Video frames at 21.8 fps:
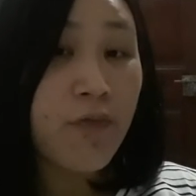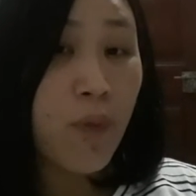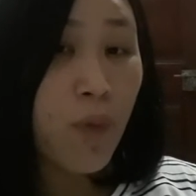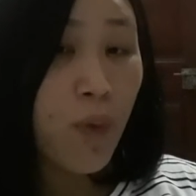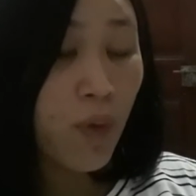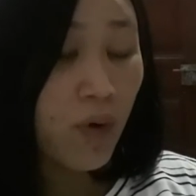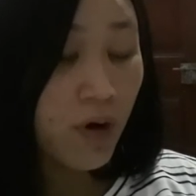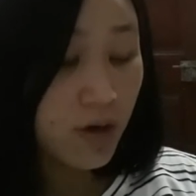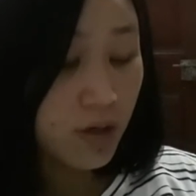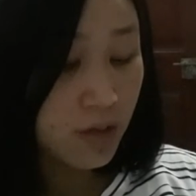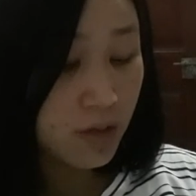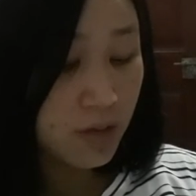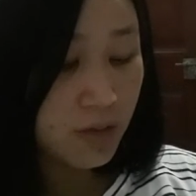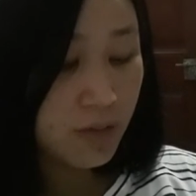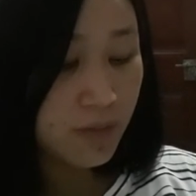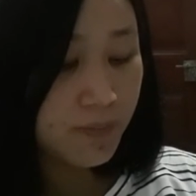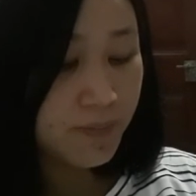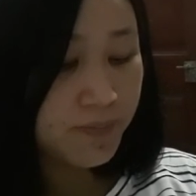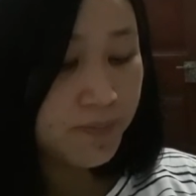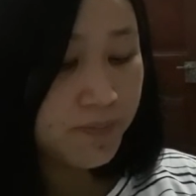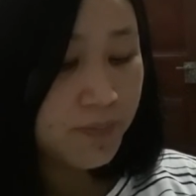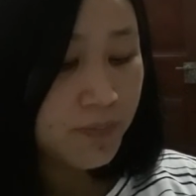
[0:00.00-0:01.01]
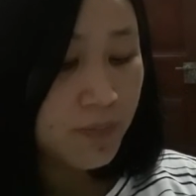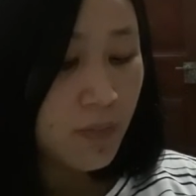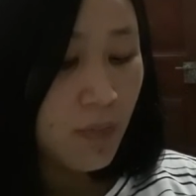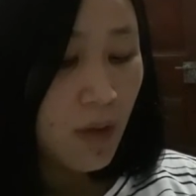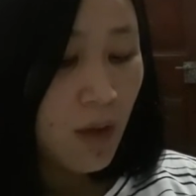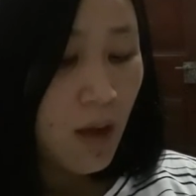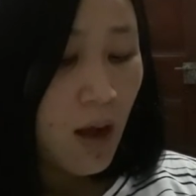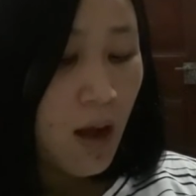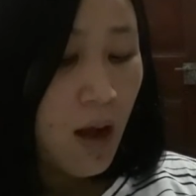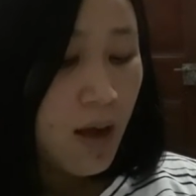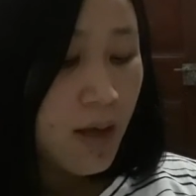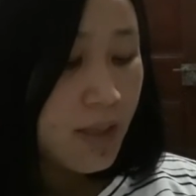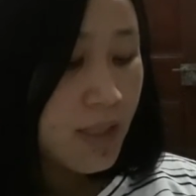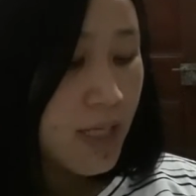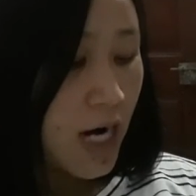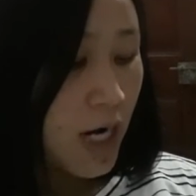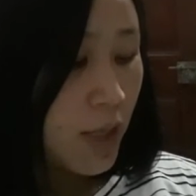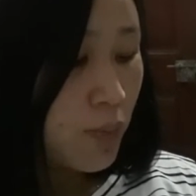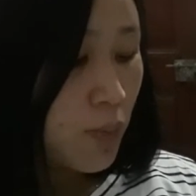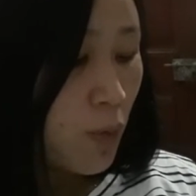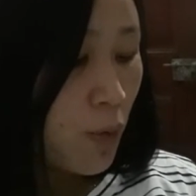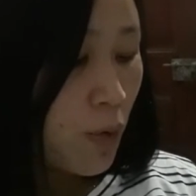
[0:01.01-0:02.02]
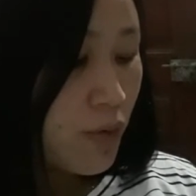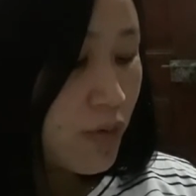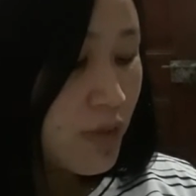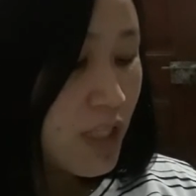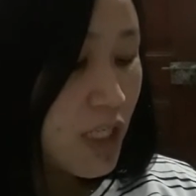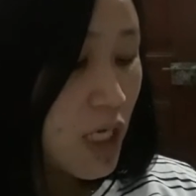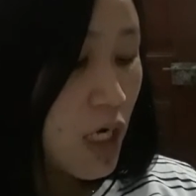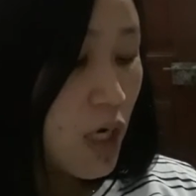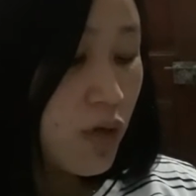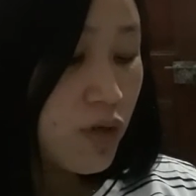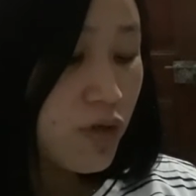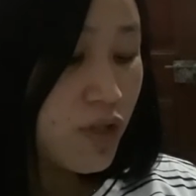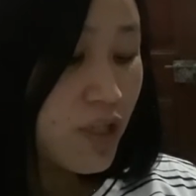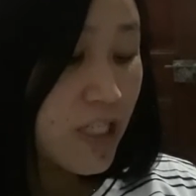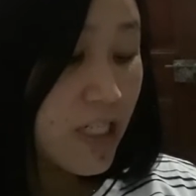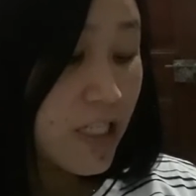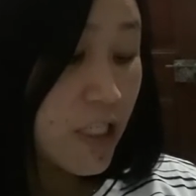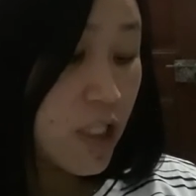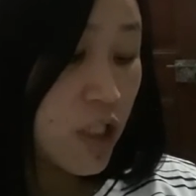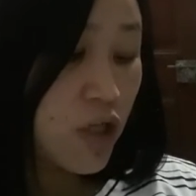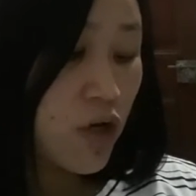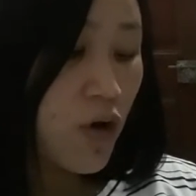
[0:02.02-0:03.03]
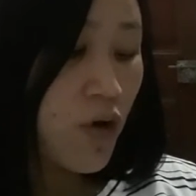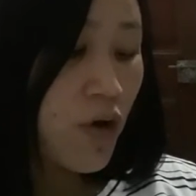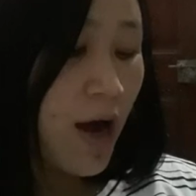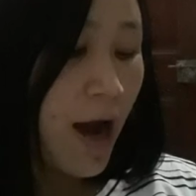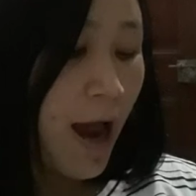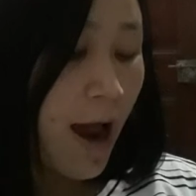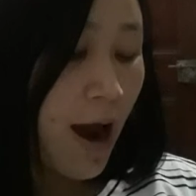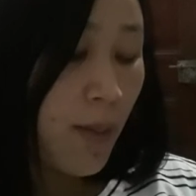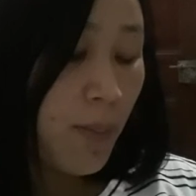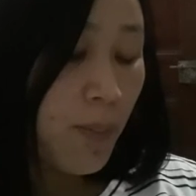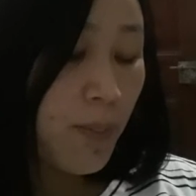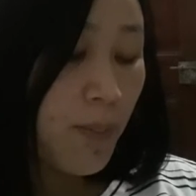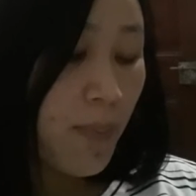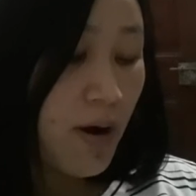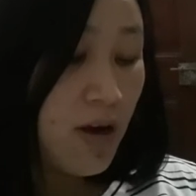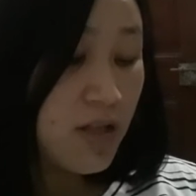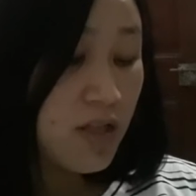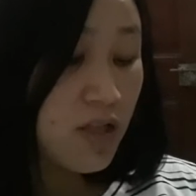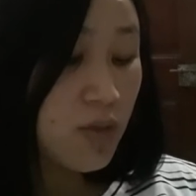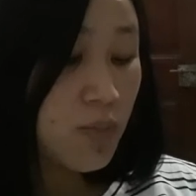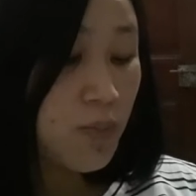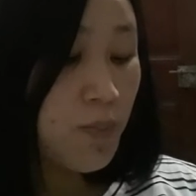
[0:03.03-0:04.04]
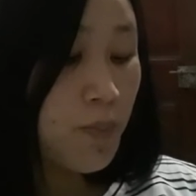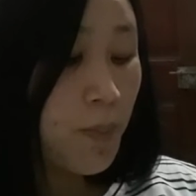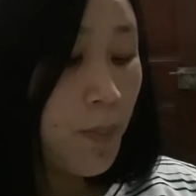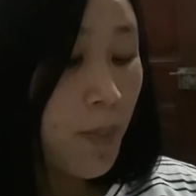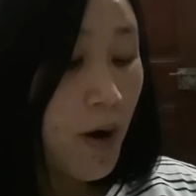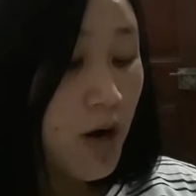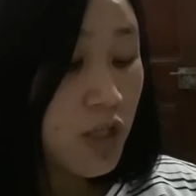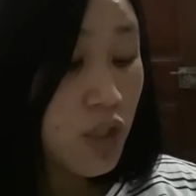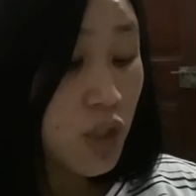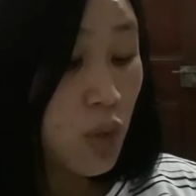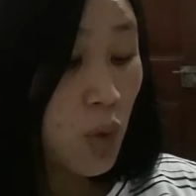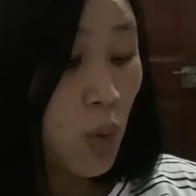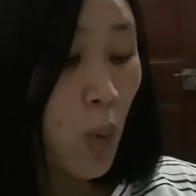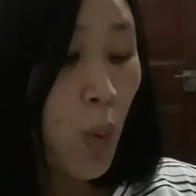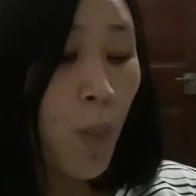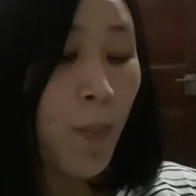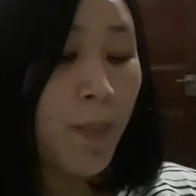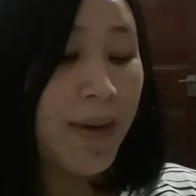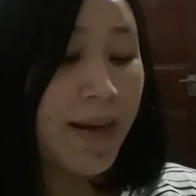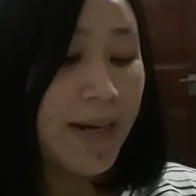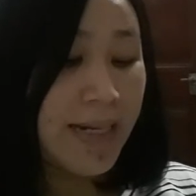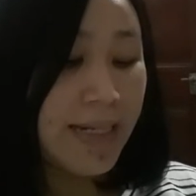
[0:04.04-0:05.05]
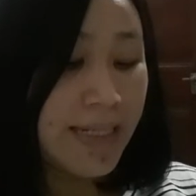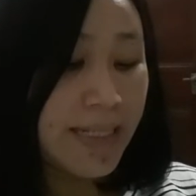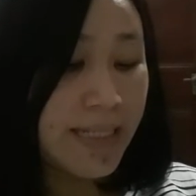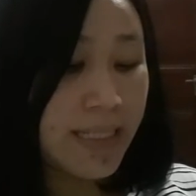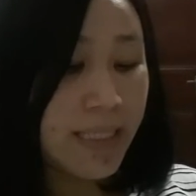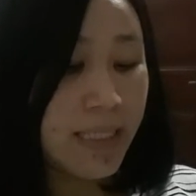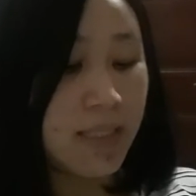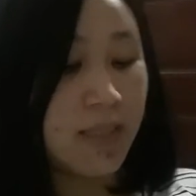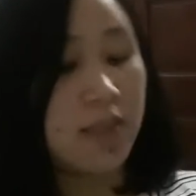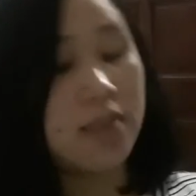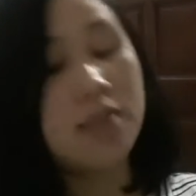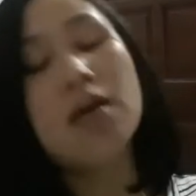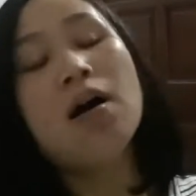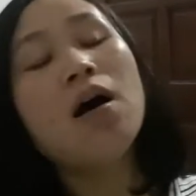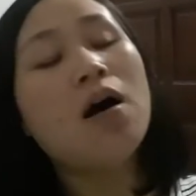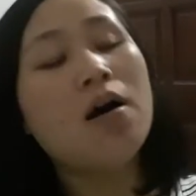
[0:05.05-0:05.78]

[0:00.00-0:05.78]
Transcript: for her. Textbooks usually don't have much personal meaning.